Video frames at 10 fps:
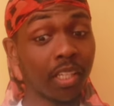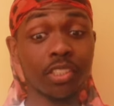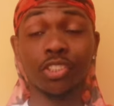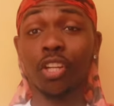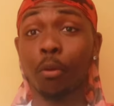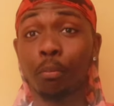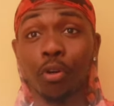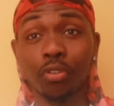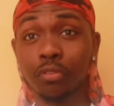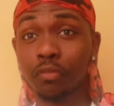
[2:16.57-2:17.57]
She start
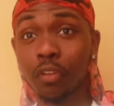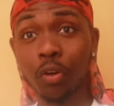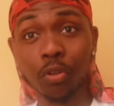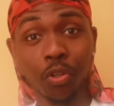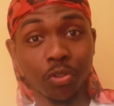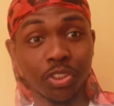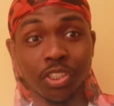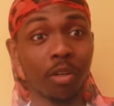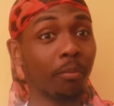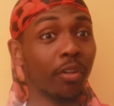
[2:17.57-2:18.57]
burning photos. She
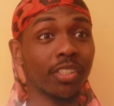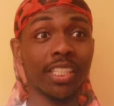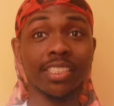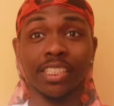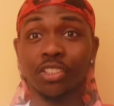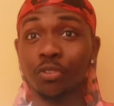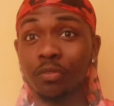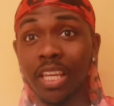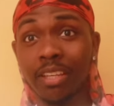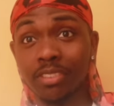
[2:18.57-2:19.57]
start burning things that you
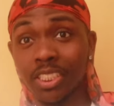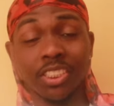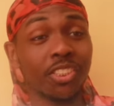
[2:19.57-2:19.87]
gave to her.